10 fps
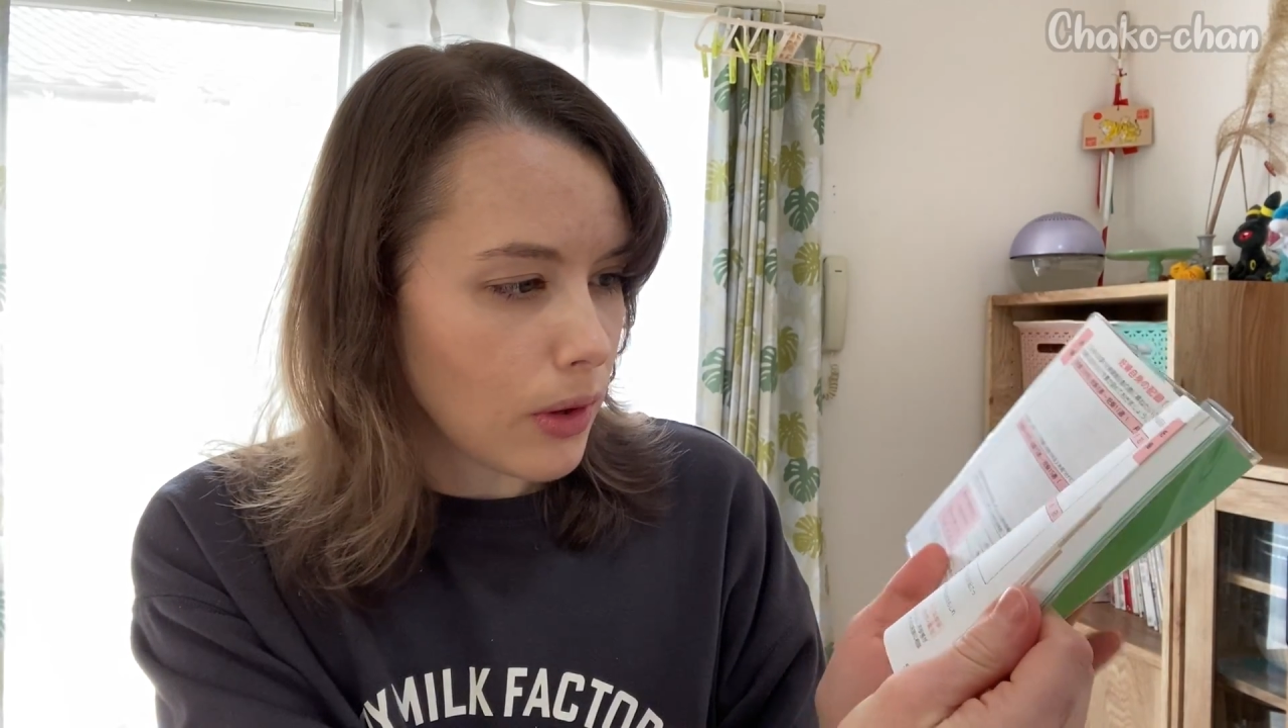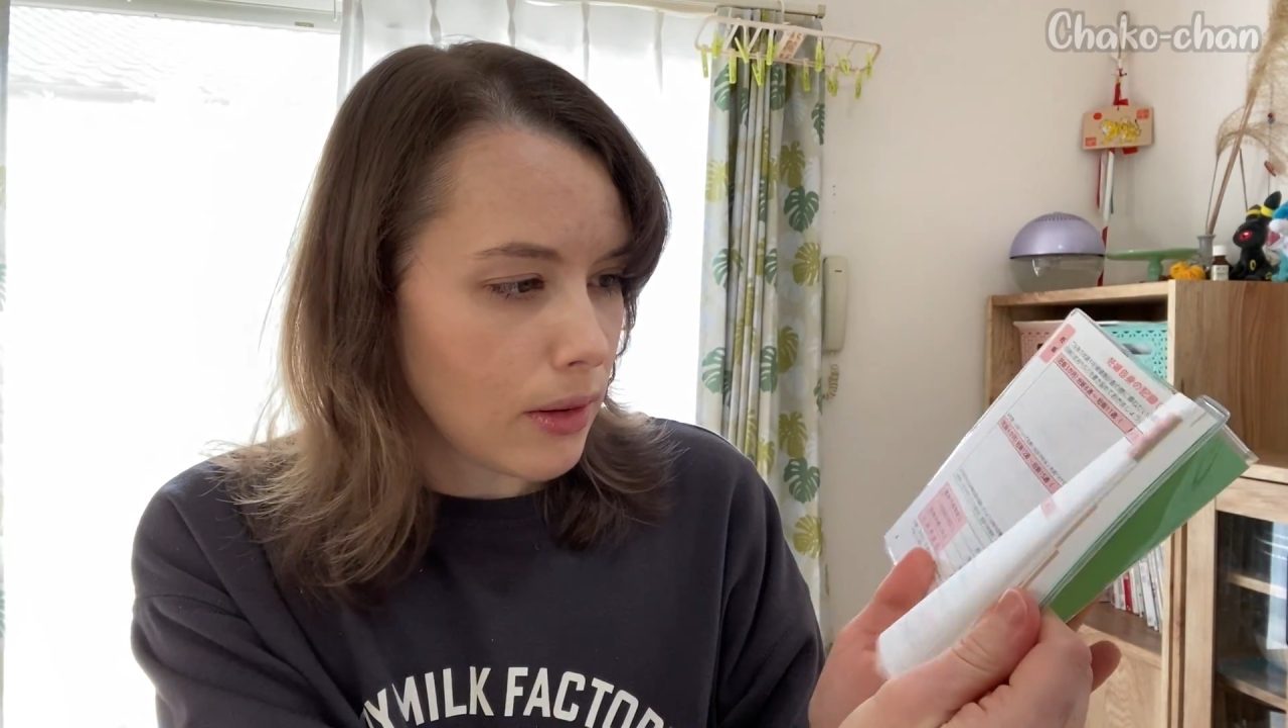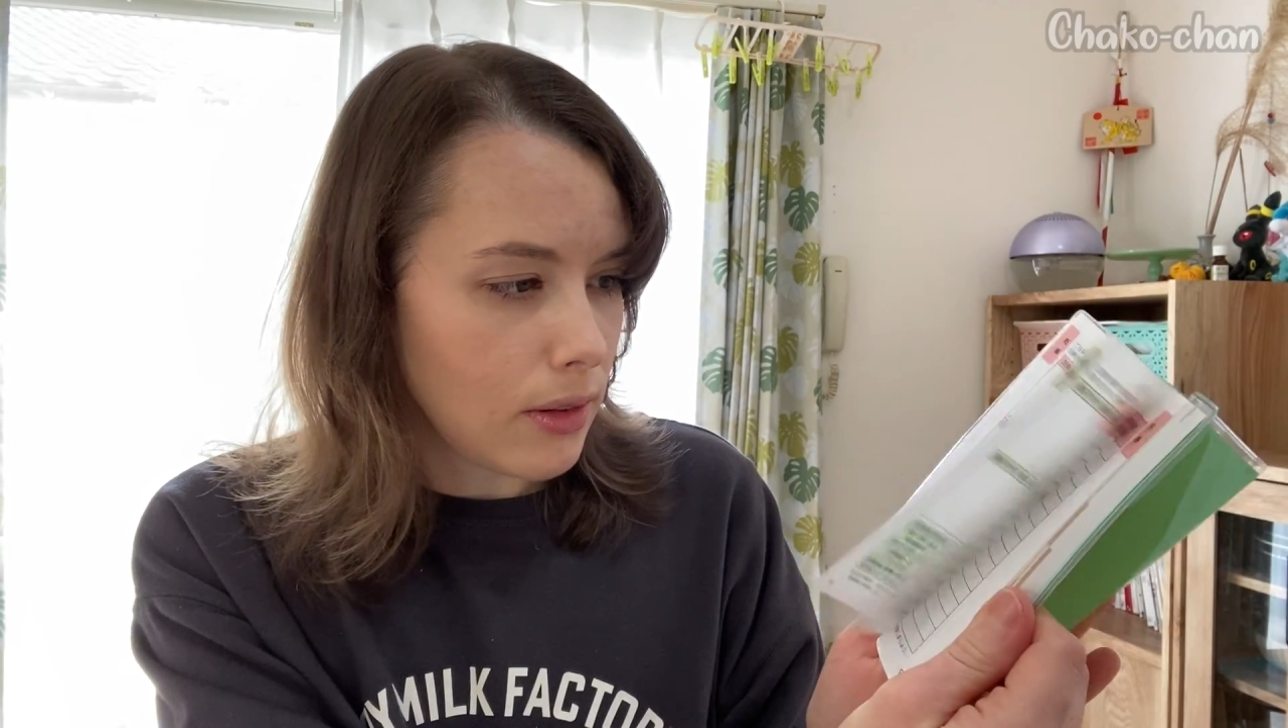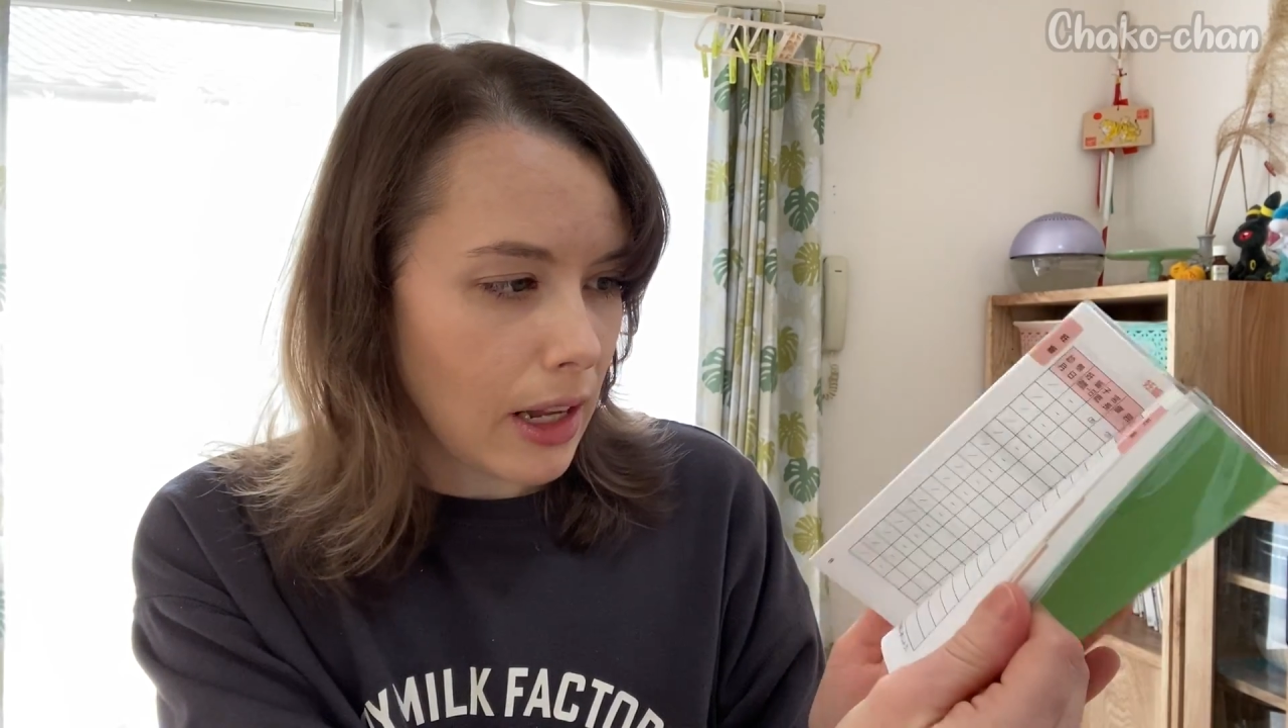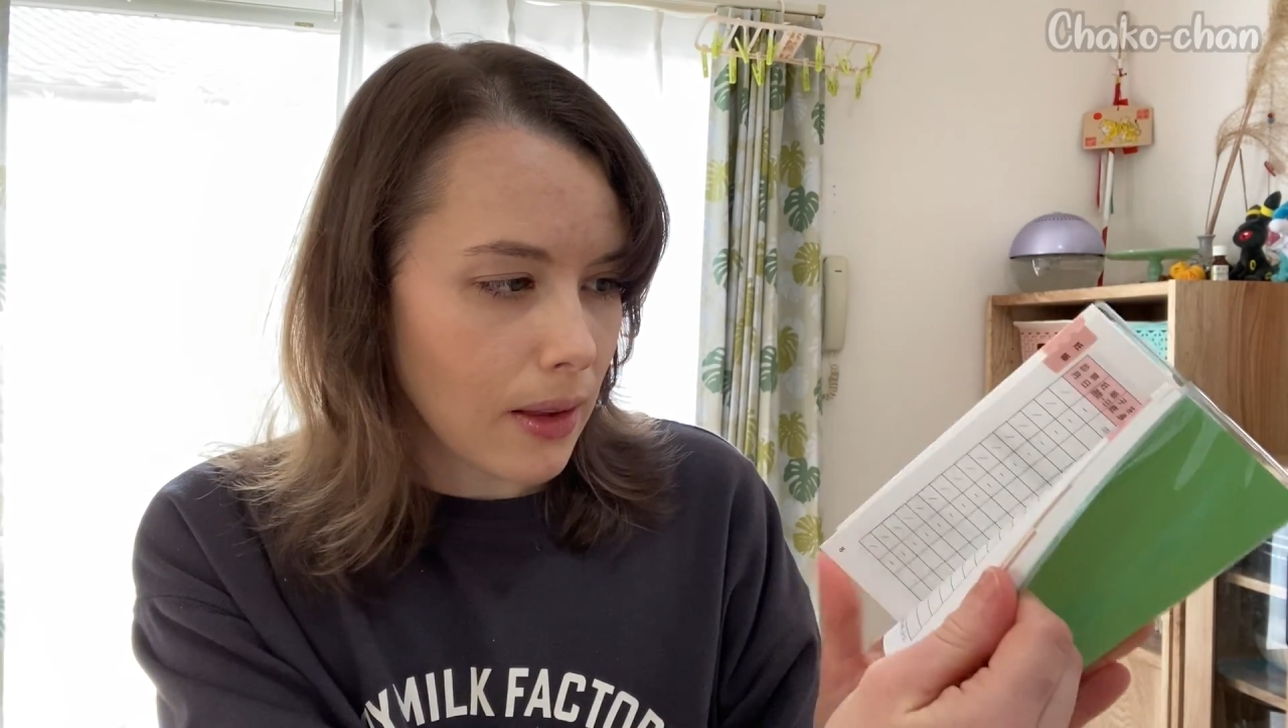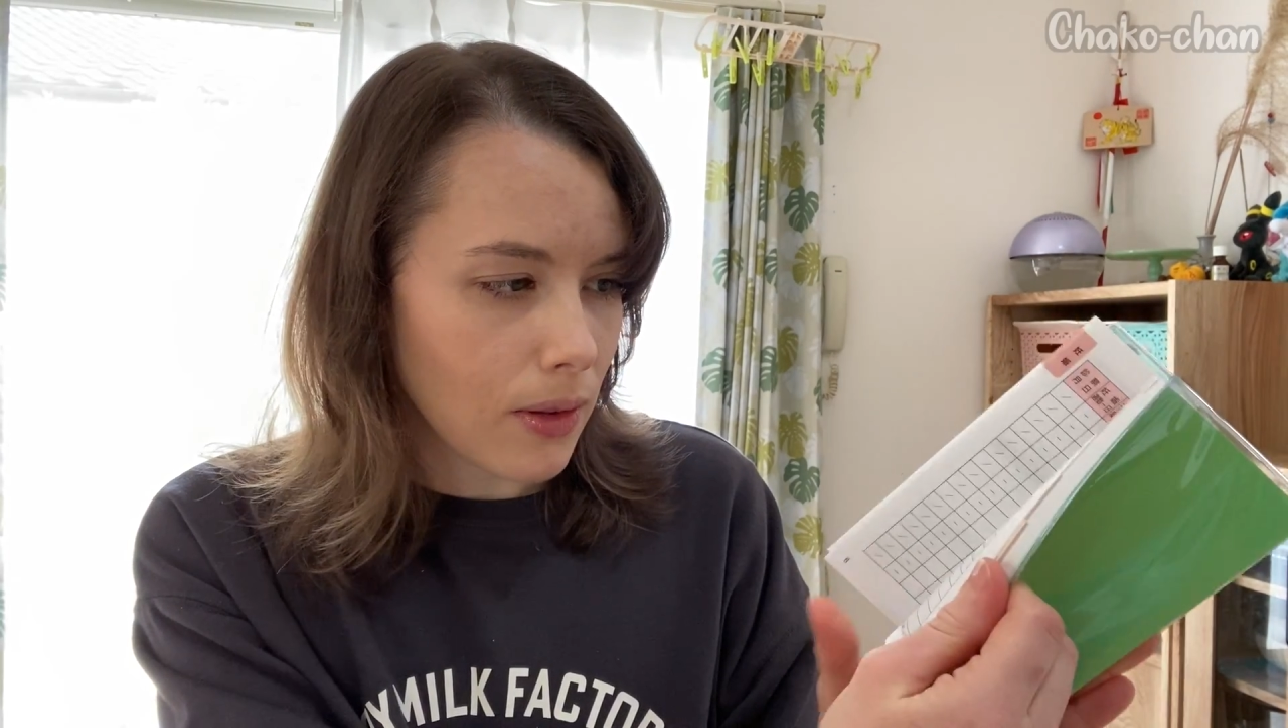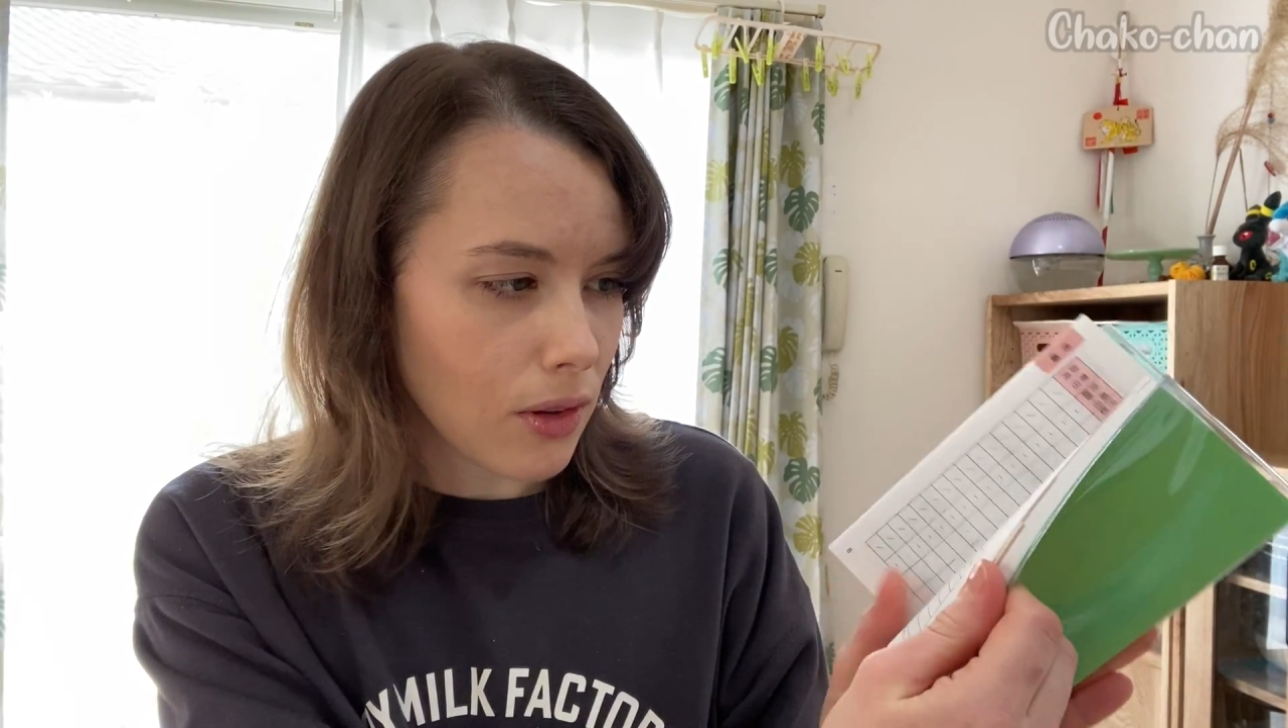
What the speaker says: and dates